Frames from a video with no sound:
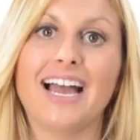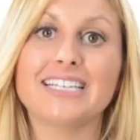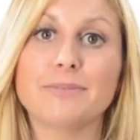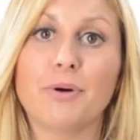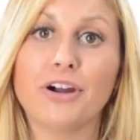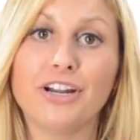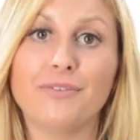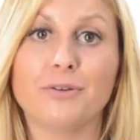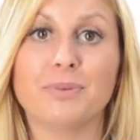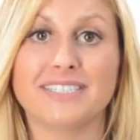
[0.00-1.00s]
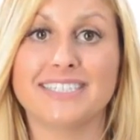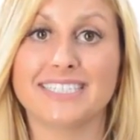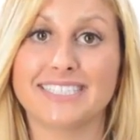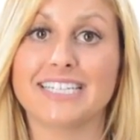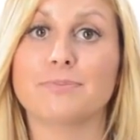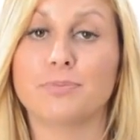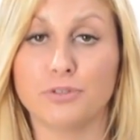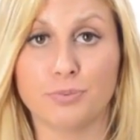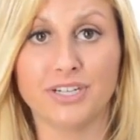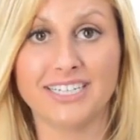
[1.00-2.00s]
As a part of your business success
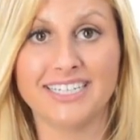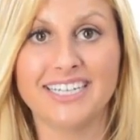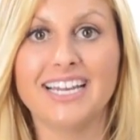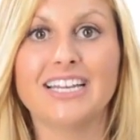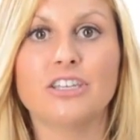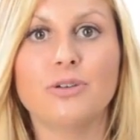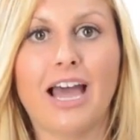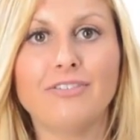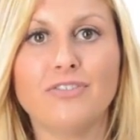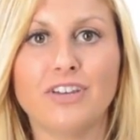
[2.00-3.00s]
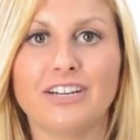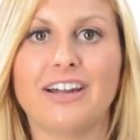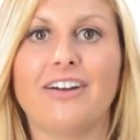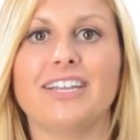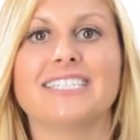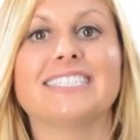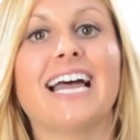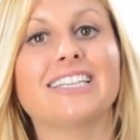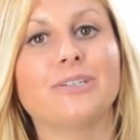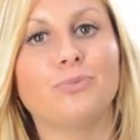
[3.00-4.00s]
blueprint, you have to figure out
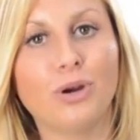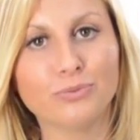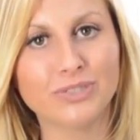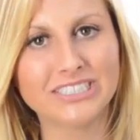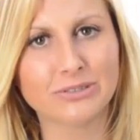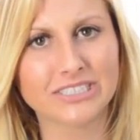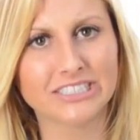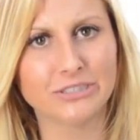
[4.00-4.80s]
exactly what resources